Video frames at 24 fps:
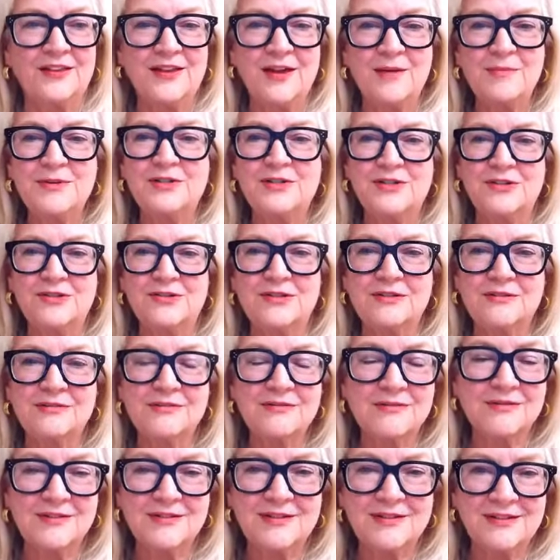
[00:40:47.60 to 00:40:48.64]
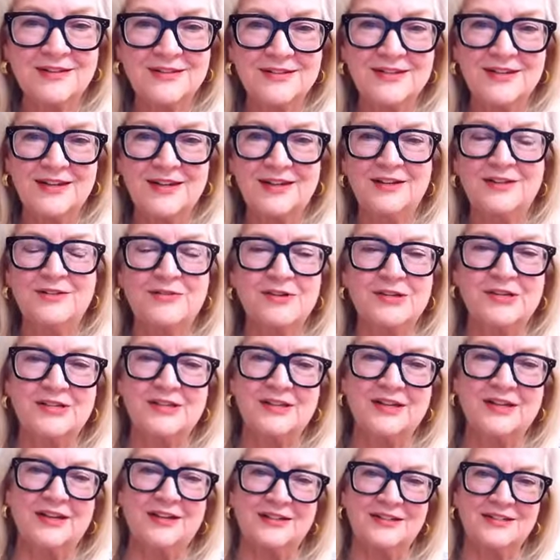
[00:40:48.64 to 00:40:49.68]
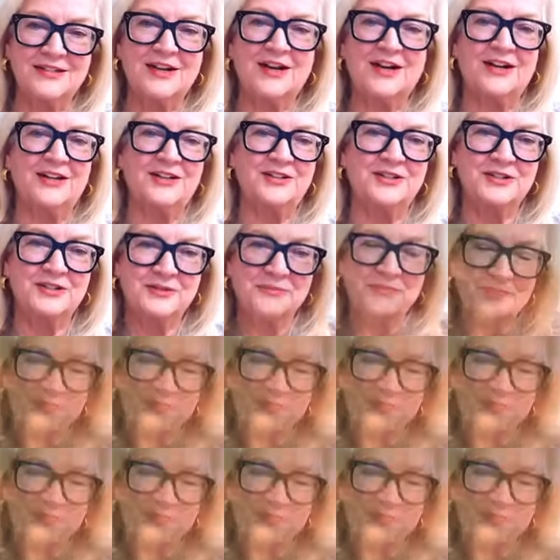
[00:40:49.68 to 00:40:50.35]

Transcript: lemon juice is an interesting touch.